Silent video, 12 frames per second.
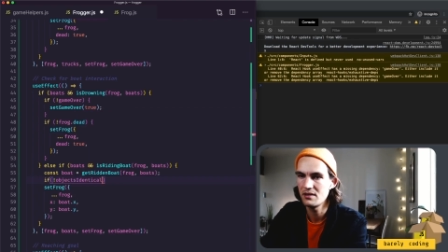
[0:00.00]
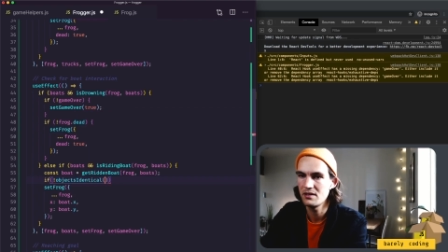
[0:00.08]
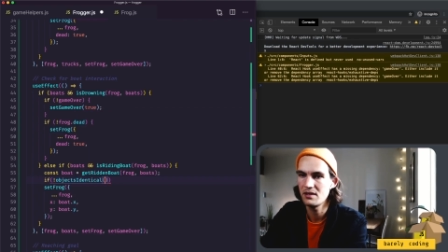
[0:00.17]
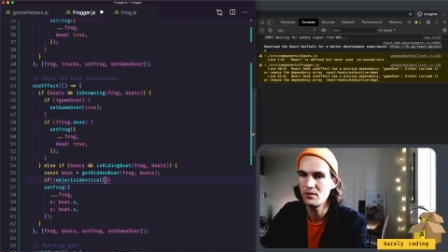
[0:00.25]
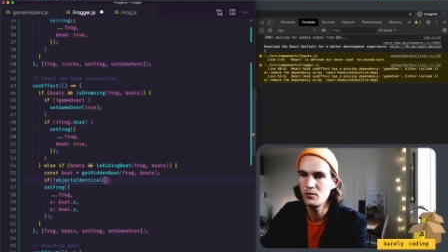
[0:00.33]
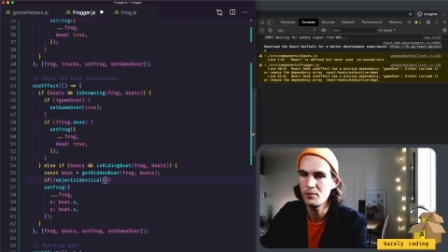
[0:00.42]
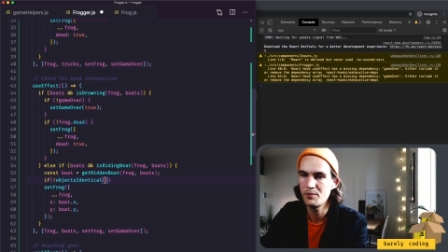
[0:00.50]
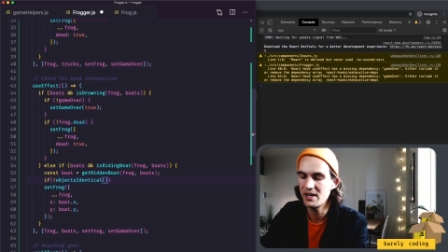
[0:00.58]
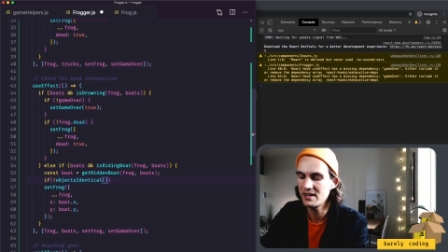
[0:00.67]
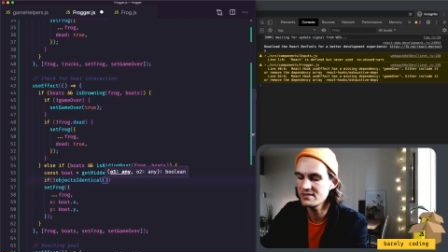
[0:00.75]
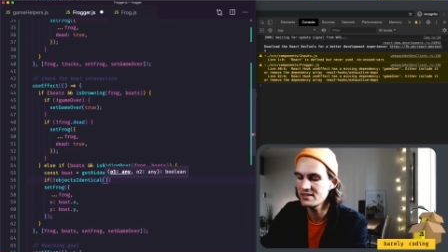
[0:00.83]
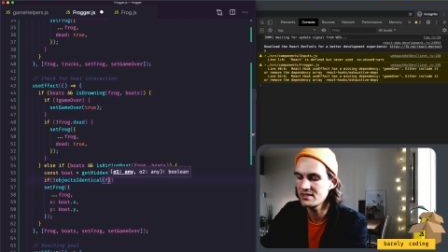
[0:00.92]
and we
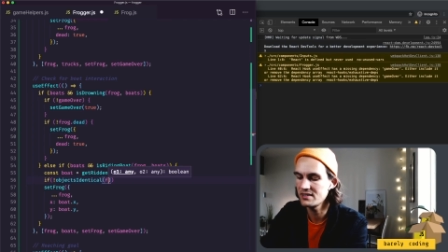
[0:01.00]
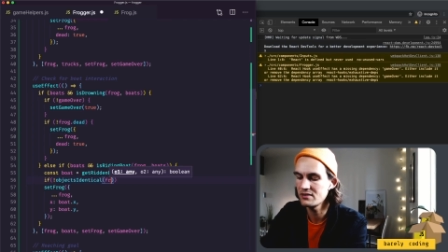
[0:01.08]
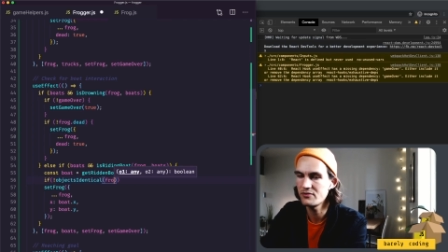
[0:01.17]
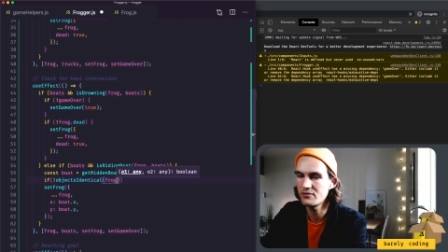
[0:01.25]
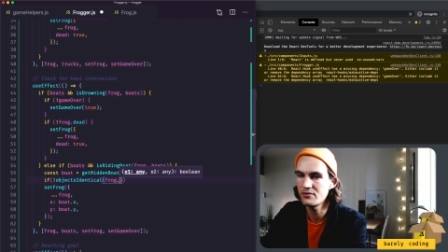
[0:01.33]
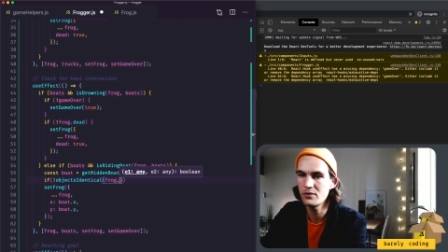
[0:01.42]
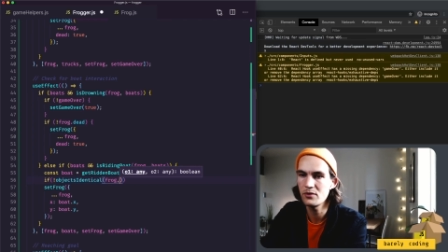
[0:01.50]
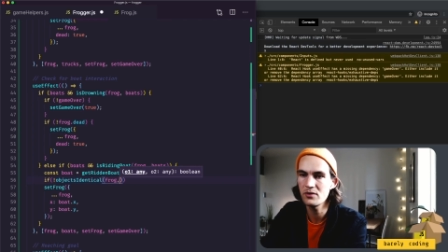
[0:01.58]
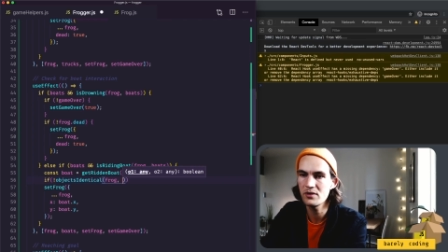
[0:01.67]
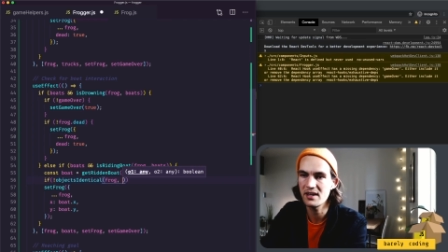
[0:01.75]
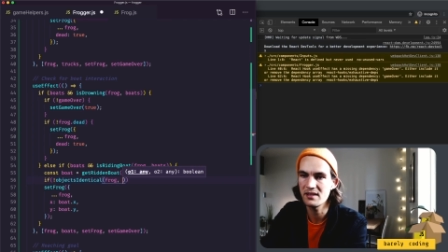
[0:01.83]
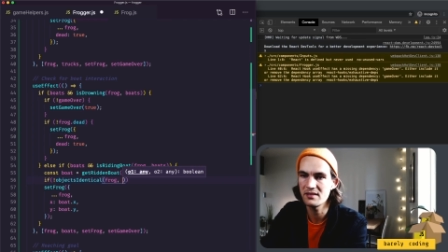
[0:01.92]
pass in the frog
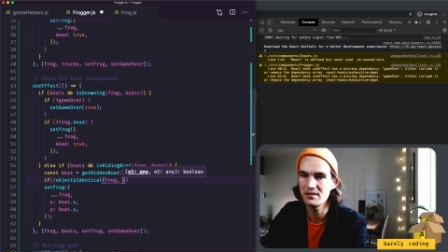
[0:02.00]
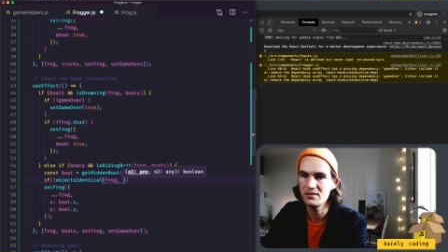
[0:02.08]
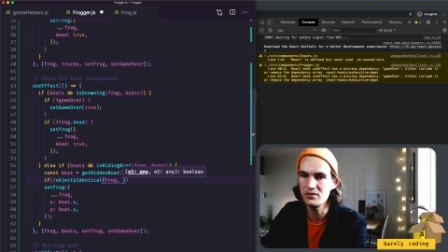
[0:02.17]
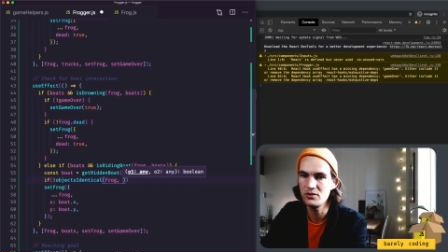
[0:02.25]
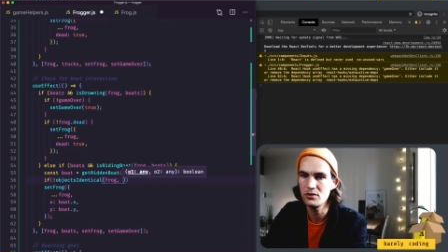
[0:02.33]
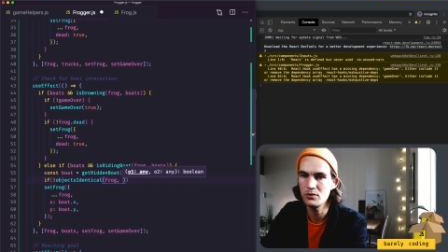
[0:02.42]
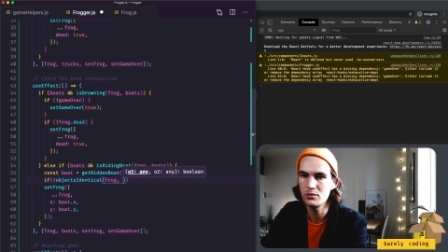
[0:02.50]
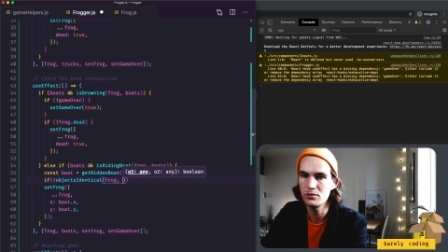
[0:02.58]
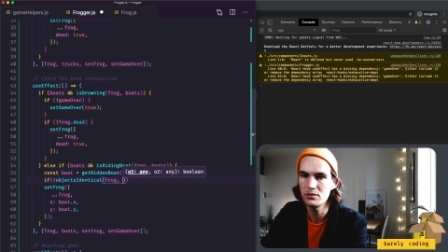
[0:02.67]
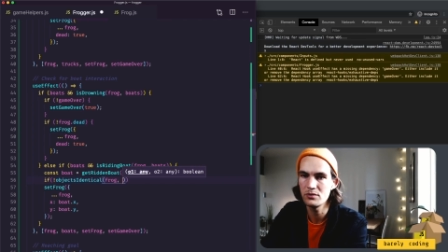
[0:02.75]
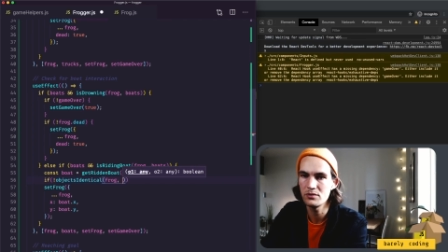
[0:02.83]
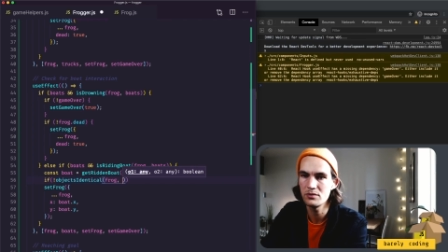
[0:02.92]
and the new,
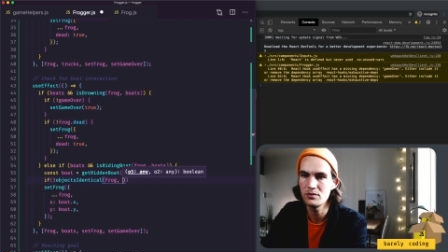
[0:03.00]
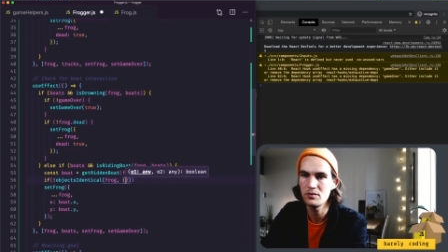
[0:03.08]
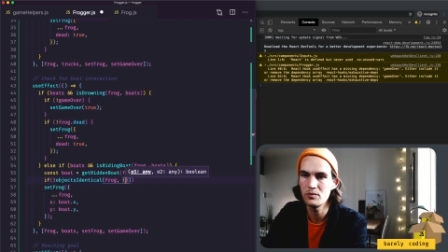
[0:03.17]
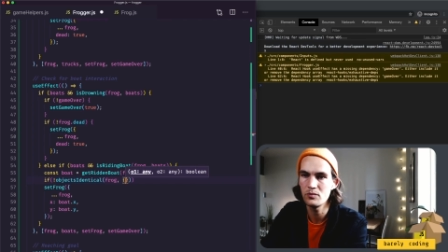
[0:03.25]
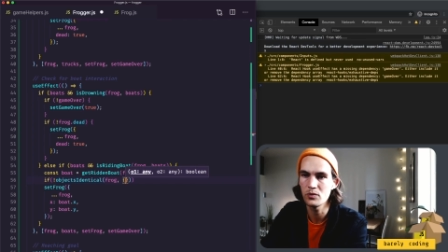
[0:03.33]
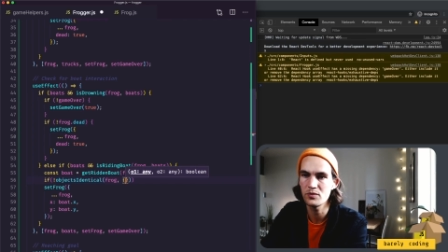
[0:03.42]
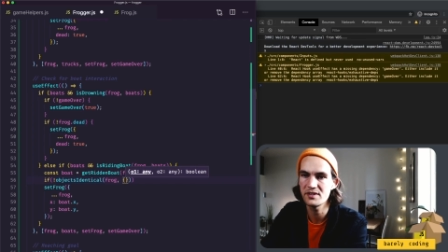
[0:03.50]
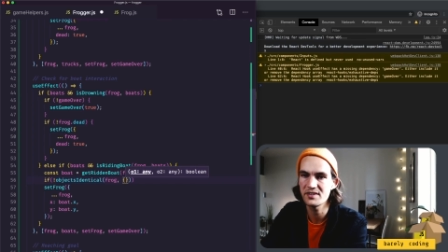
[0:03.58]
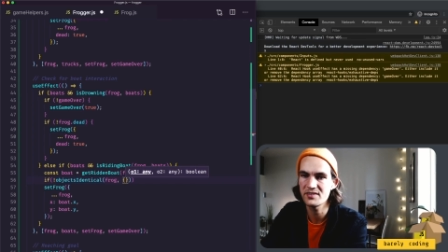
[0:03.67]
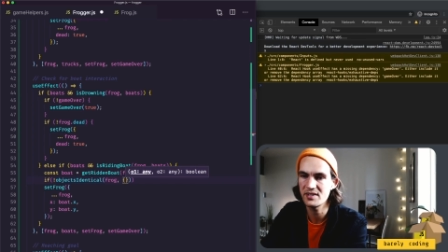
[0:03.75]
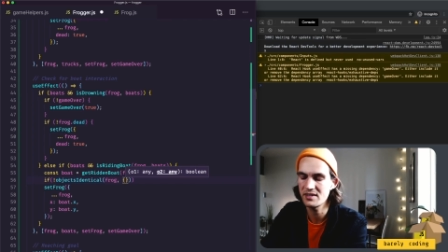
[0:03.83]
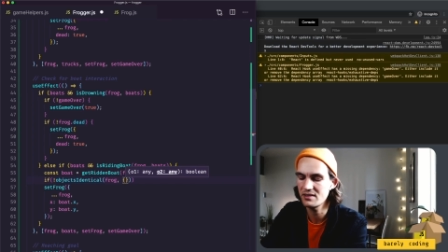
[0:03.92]
what we're gonna
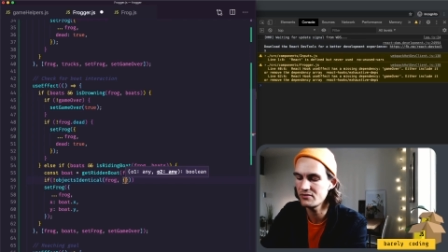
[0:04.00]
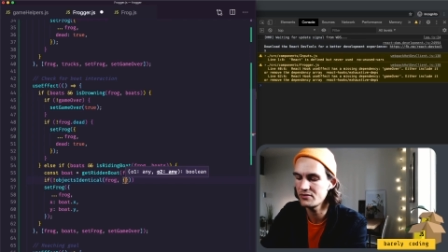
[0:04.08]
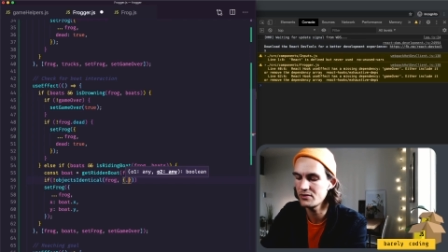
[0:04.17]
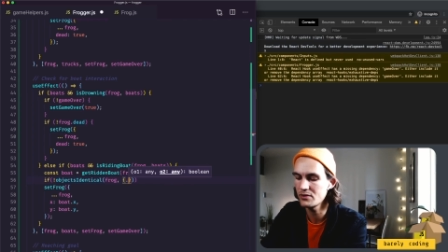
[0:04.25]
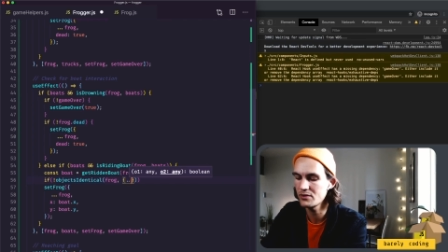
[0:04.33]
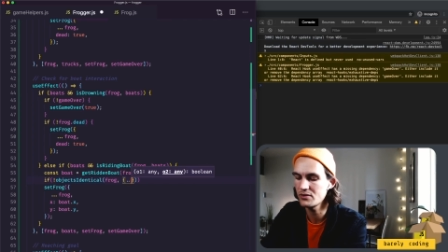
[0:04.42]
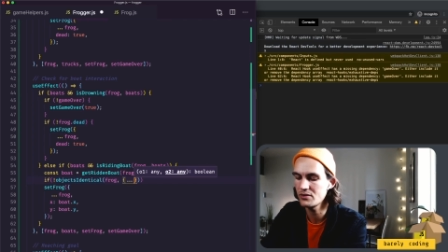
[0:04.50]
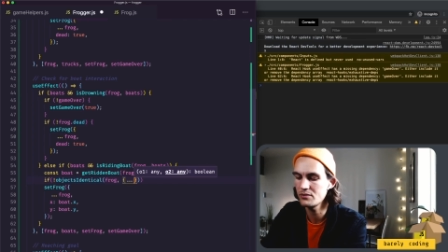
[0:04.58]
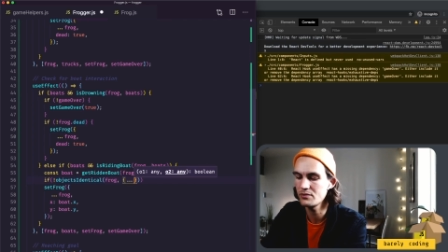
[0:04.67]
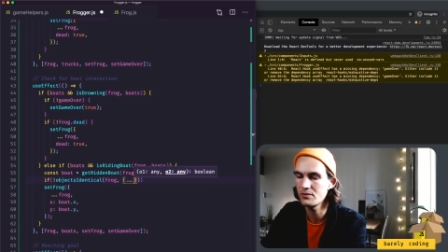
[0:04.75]
set the frog to.